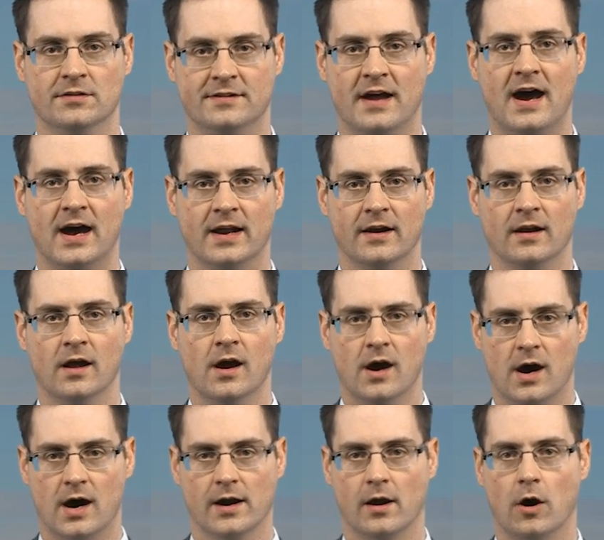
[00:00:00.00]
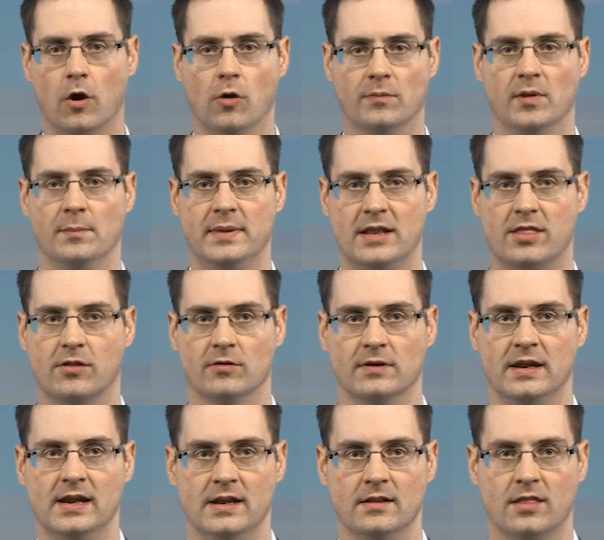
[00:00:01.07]
done on a home that meets their
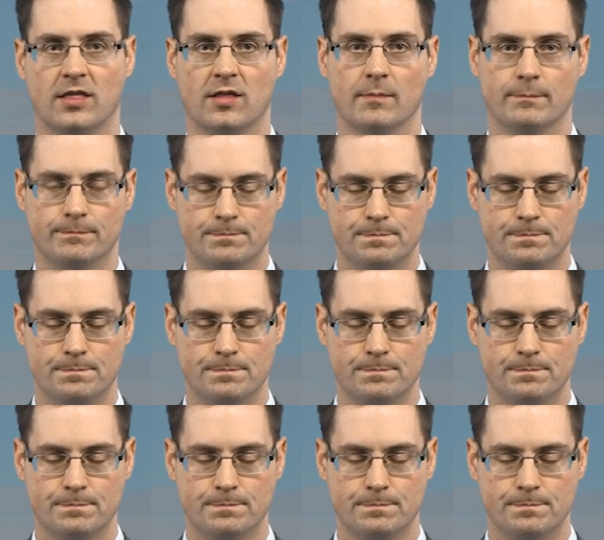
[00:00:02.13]
needs.